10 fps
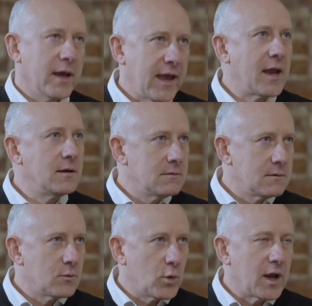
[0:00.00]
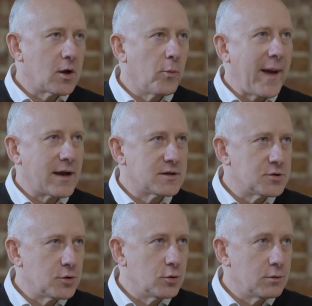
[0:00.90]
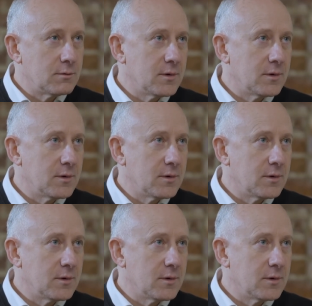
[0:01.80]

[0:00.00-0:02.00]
Again, when I go back to